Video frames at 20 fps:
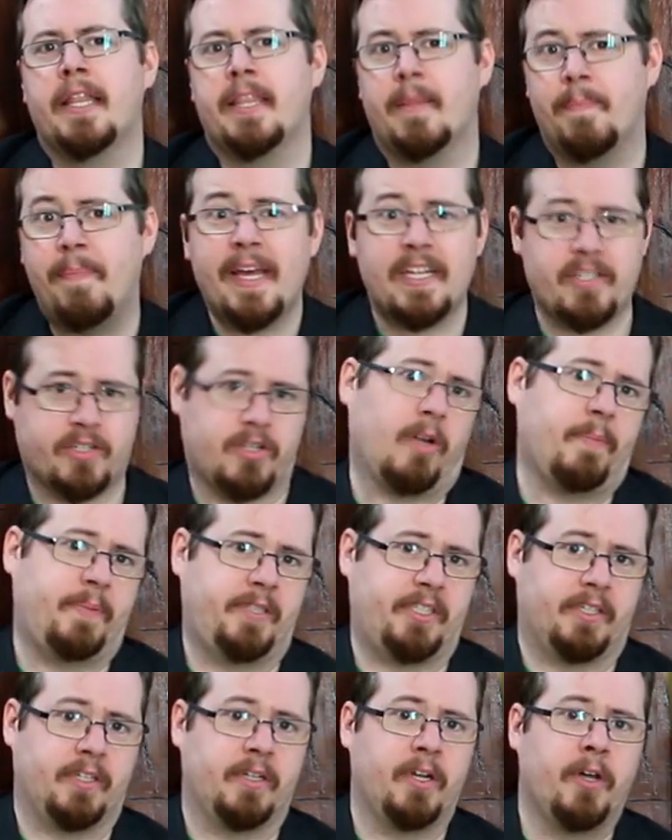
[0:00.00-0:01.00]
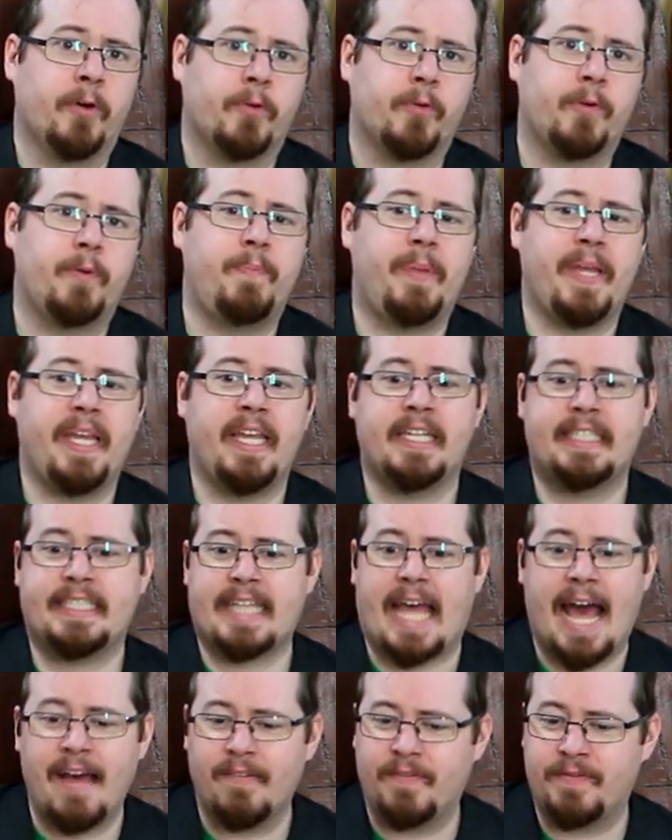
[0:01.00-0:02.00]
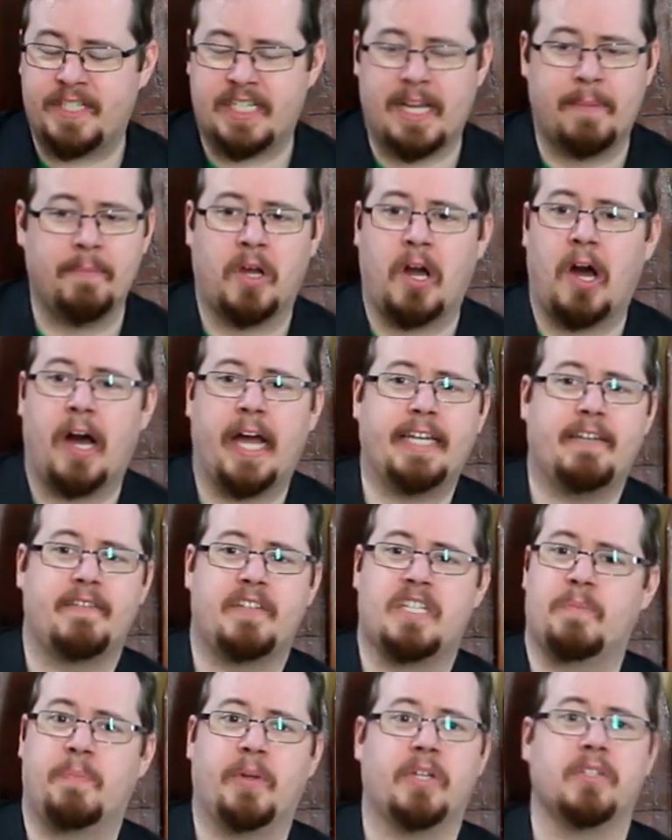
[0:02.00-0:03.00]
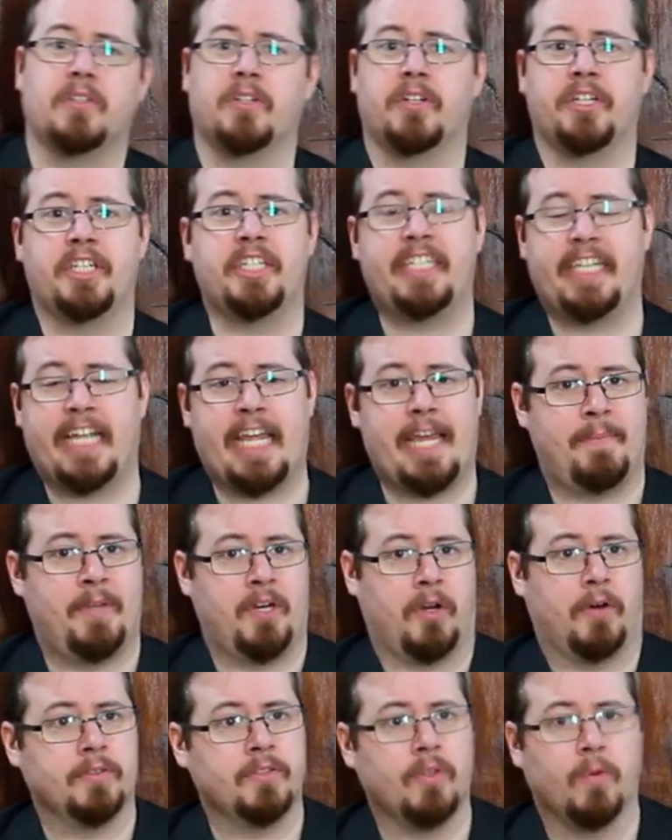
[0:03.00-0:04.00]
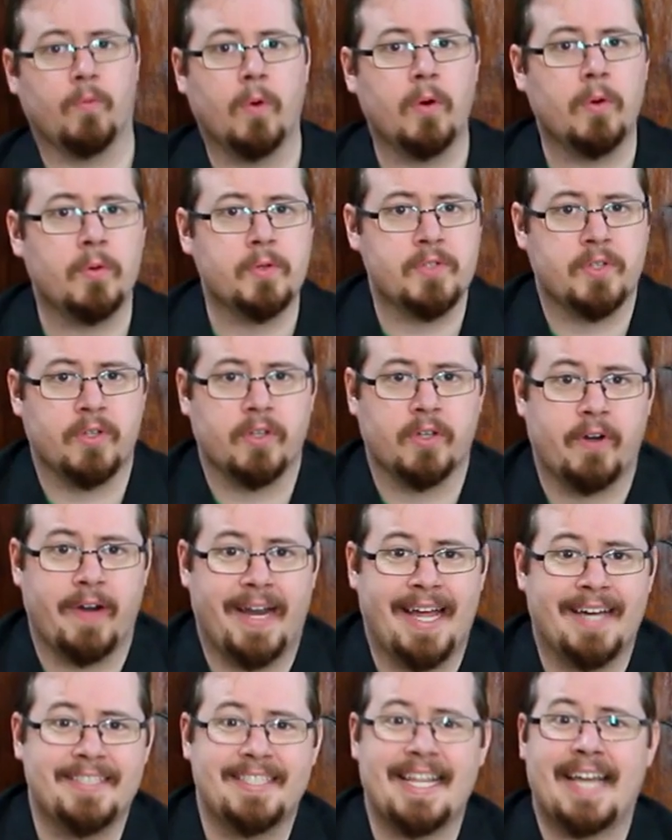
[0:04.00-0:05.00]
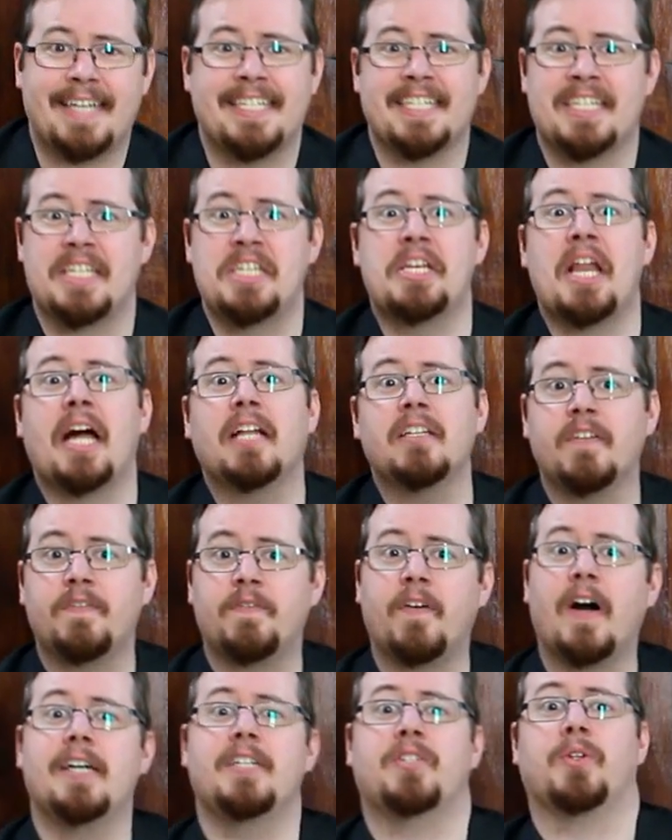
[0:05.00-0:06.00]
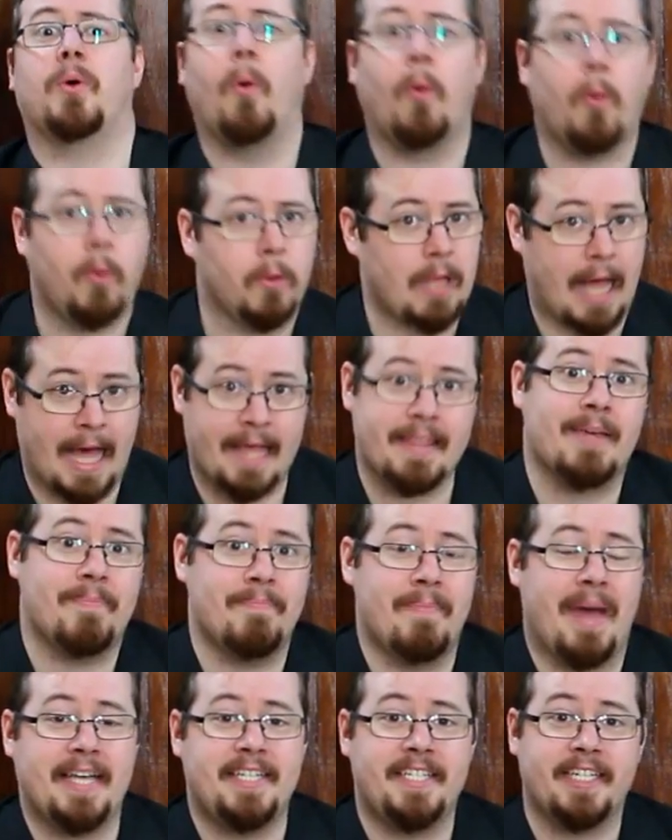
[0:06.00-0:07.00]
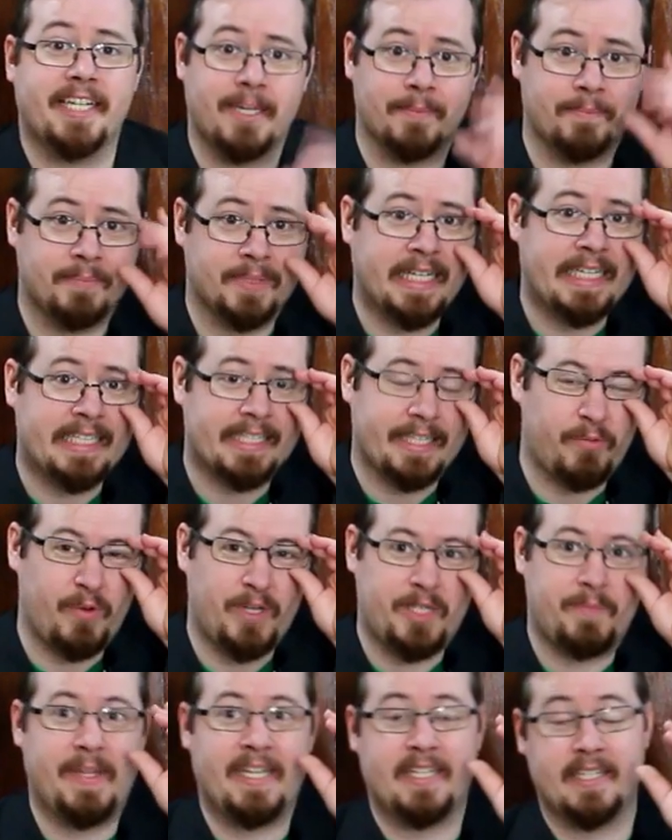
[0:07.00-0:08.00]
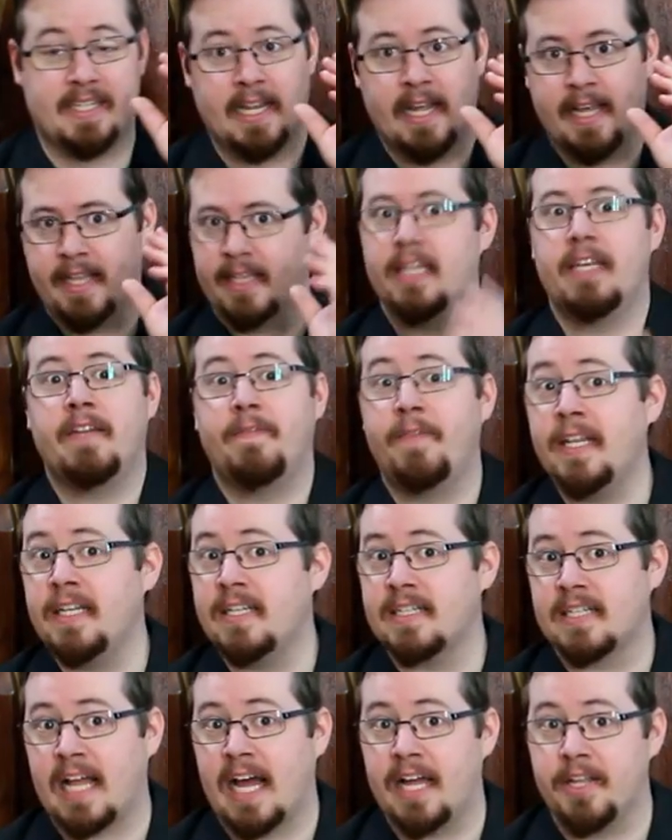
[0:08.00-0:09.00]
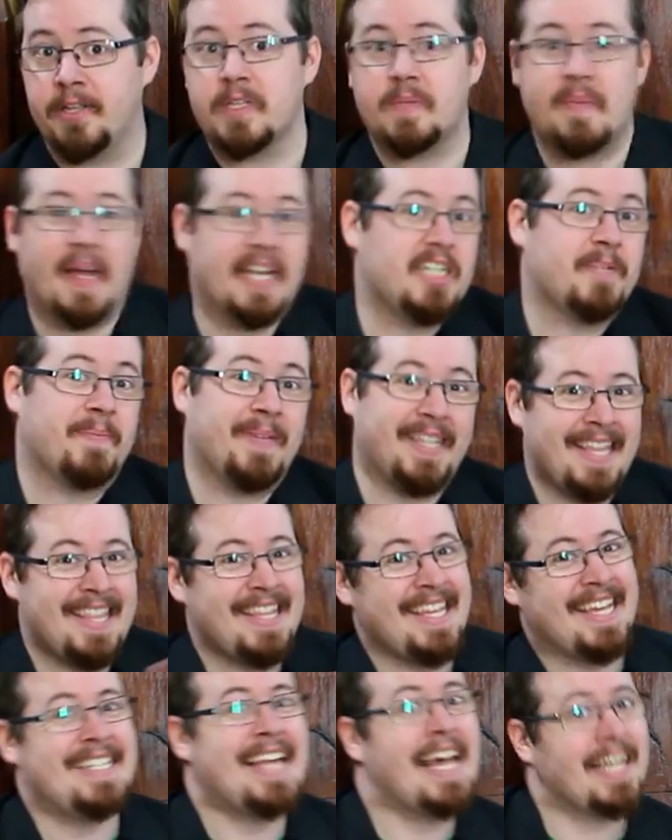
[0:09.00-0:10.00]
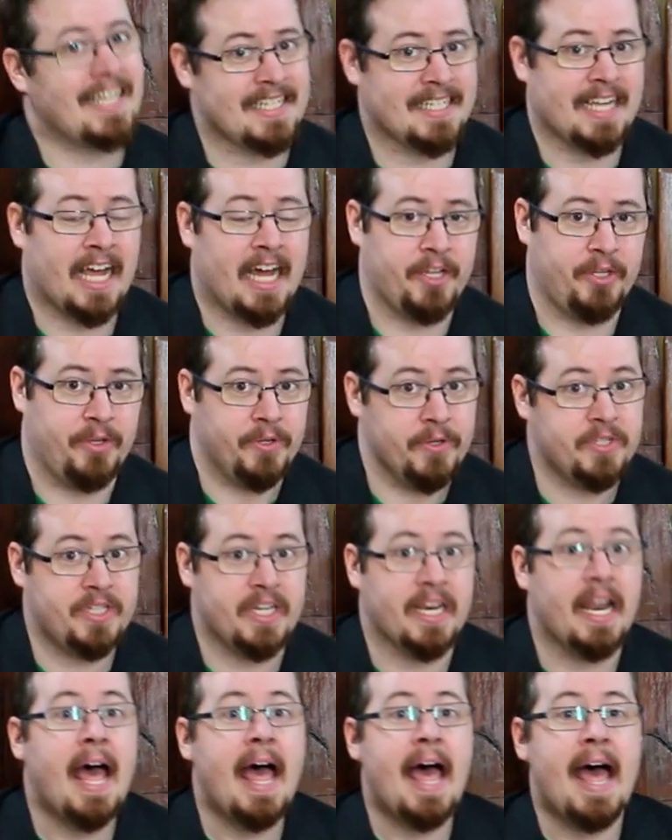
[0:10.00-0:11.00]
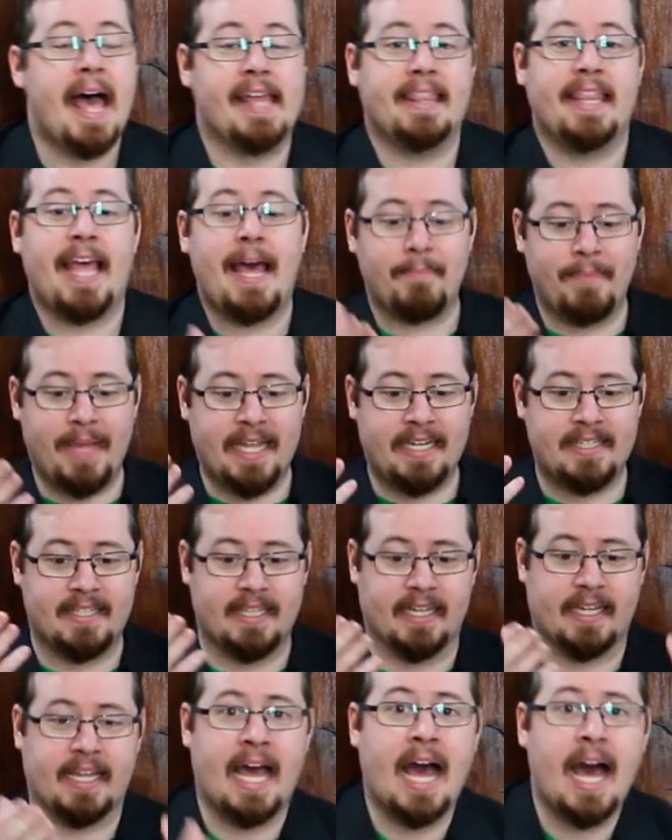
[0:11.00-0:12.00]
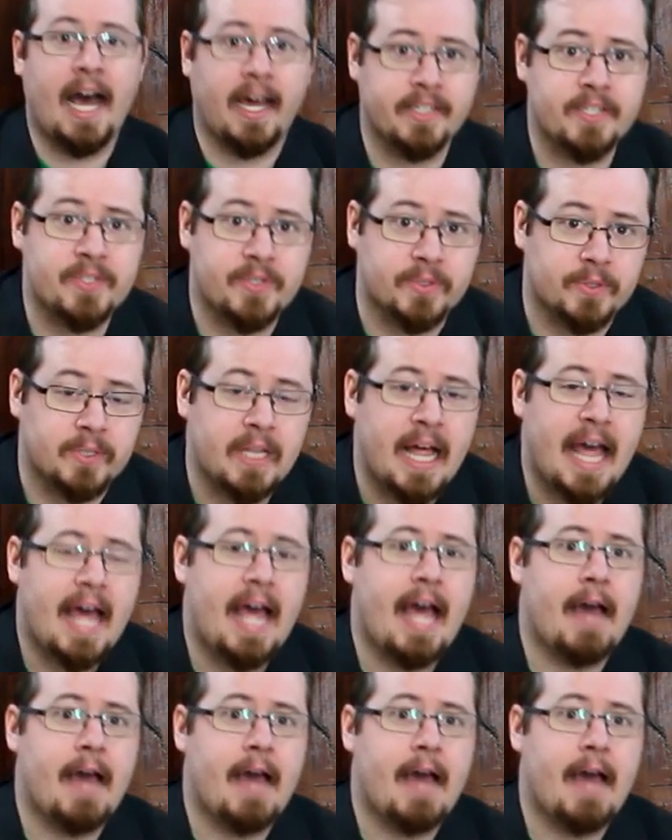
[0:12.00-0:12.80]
The best option would be to have some kind of spell or enchantment on the walls or the grounds that just nullifies all other magic completely, which means the defenders can't use magic, but then the attackers can't use it, and that makes the castle